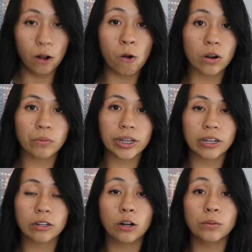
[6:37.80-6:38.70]
Or we
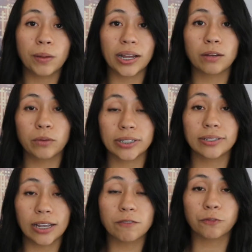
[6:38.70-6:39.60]
can go by
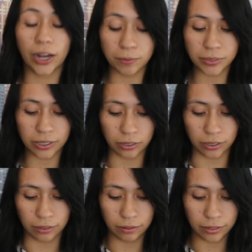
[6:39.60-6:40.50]
what Dave
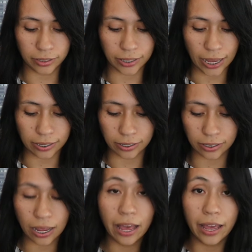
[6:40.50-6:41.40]
Ramsey says.